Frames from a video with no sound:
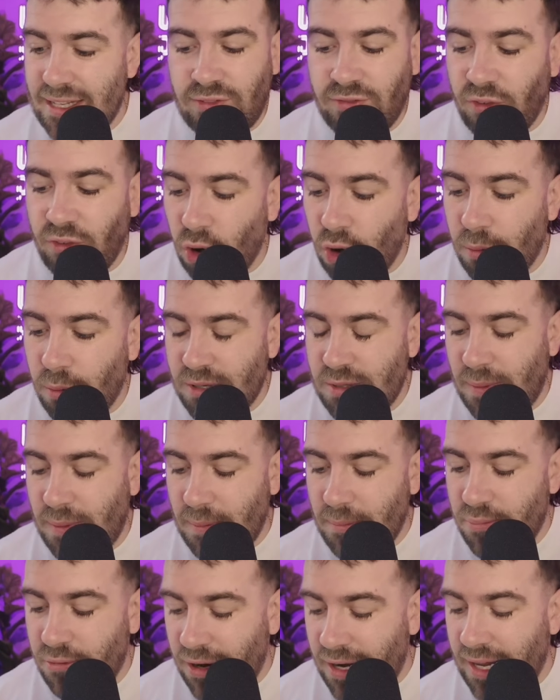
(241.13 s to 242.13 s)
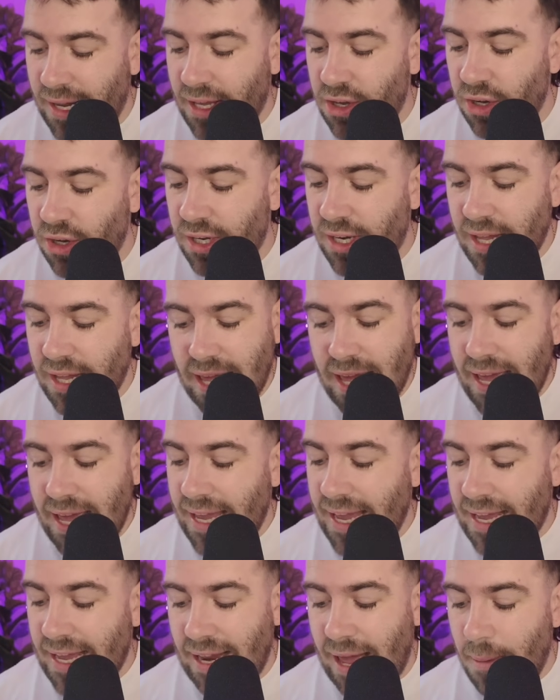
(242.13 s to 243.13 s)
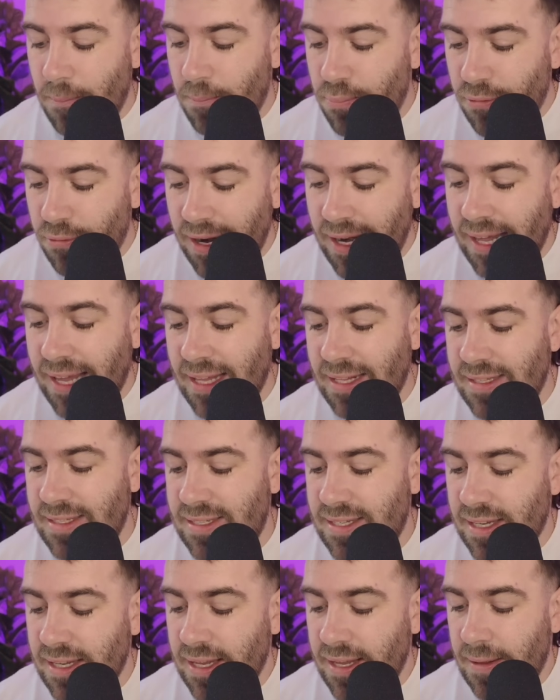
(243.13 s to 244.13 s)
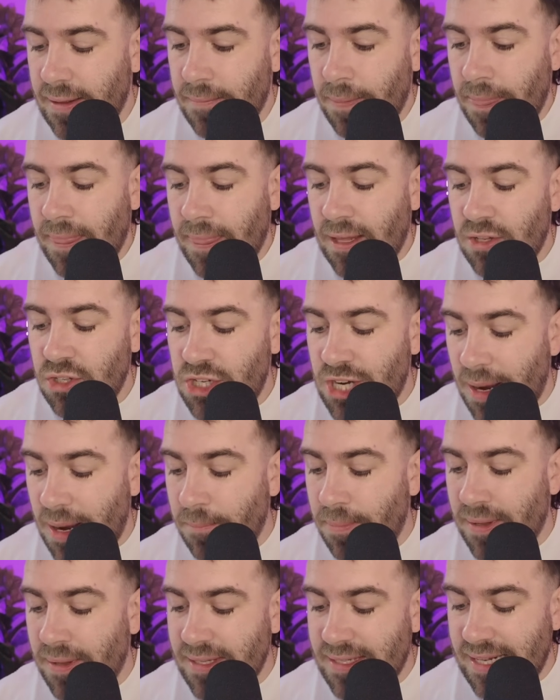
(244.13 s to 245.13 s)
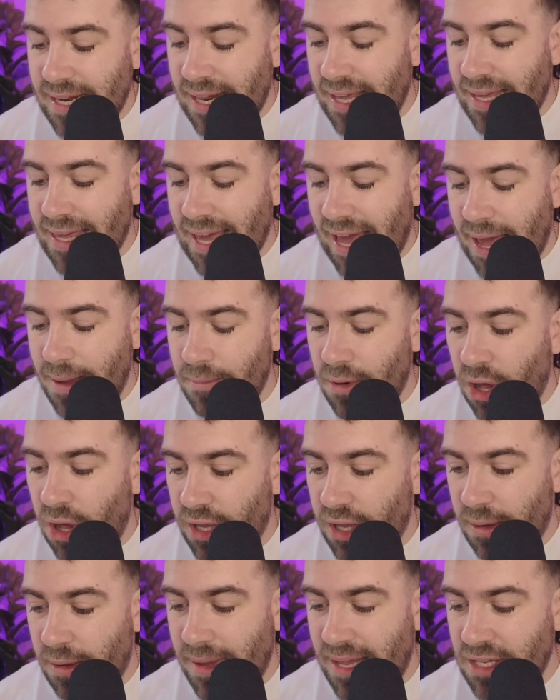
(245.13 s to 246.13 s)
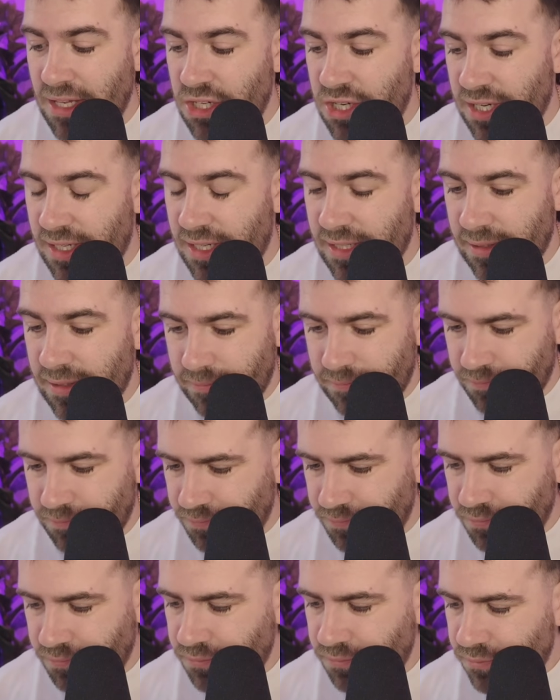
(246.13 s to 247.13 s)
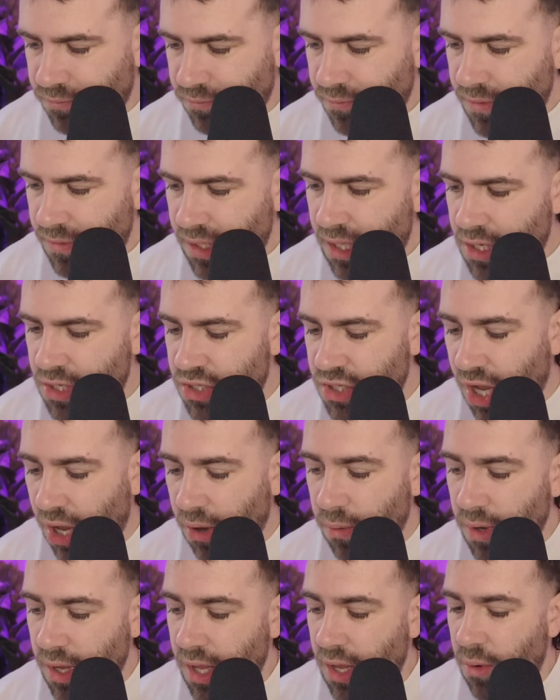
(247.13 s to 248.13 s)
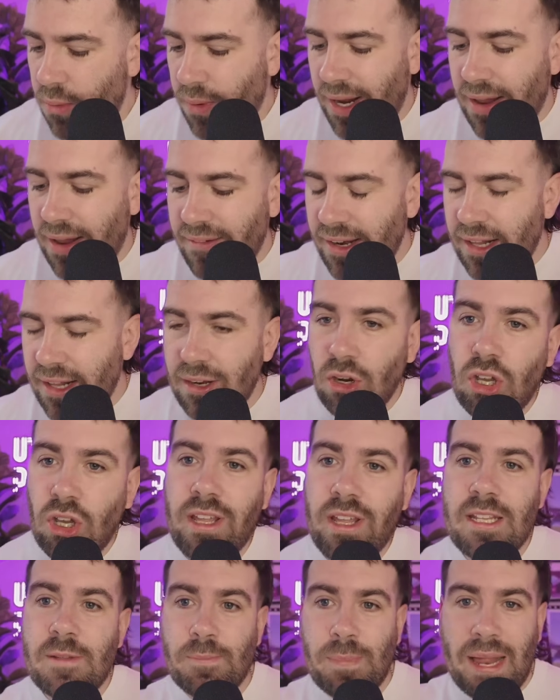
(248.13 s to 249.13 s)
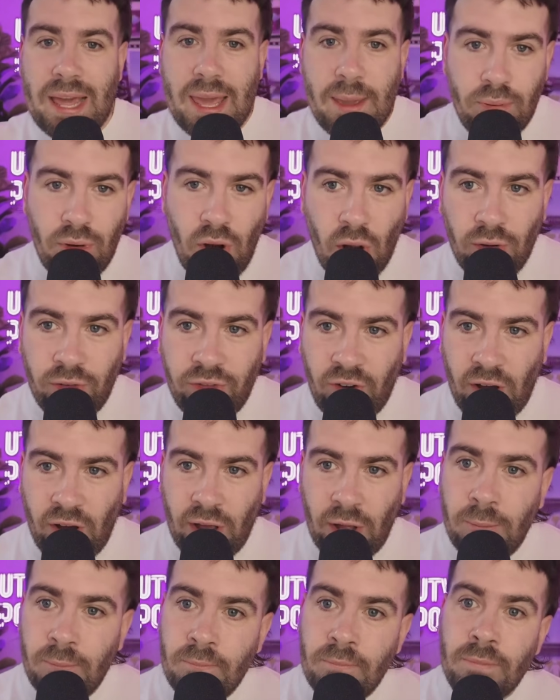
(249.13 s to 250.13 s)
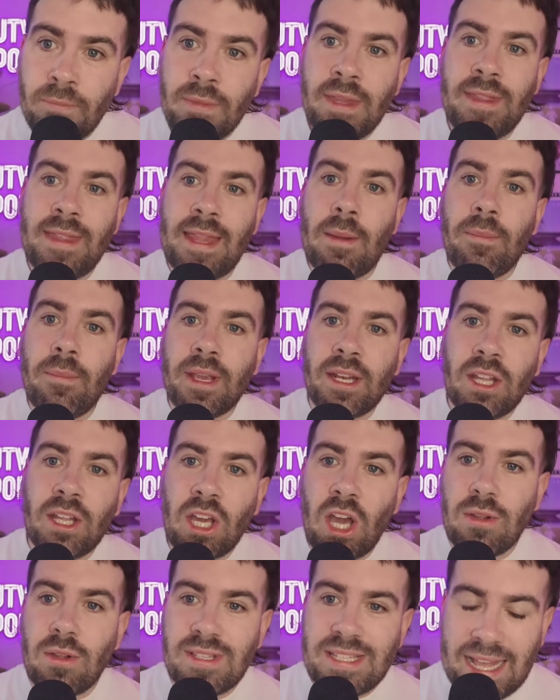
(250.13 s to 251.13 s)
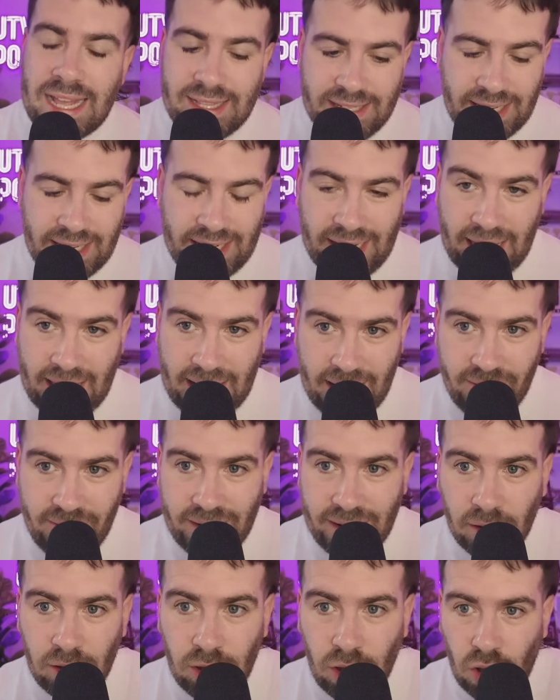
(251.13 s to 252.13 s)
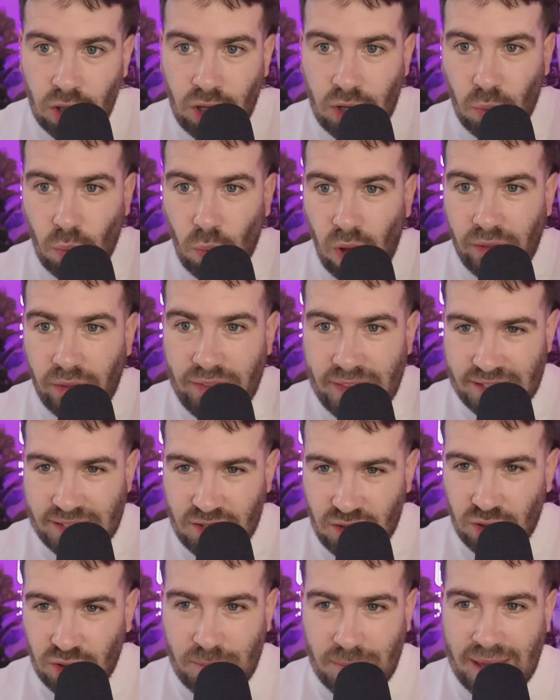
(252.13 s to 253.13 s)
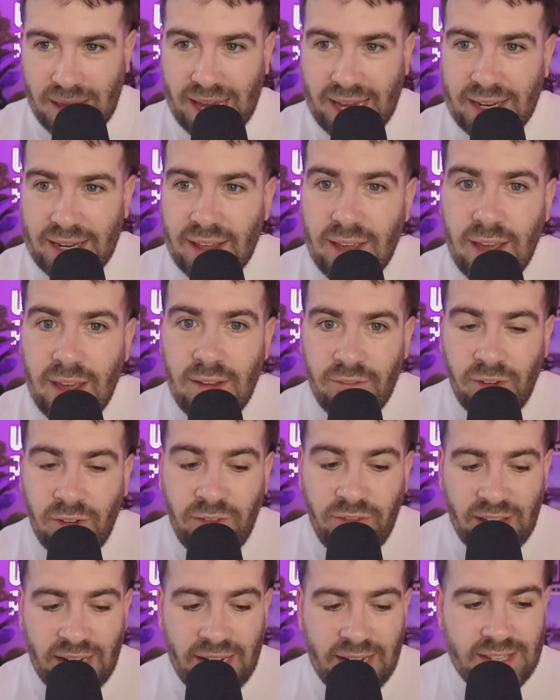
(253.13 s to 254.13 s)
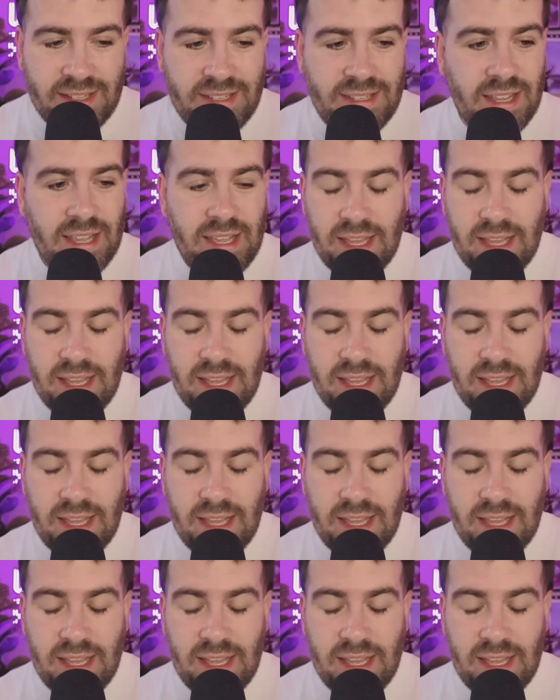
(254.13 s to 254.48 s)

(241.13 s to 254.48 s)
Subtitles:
form has been pretty good. He had that brilliant Champions League game, like I mentioned. So we're going to have a little look at his player profile, and then we're going to go tactically and have a little look at what this could mean for Villa's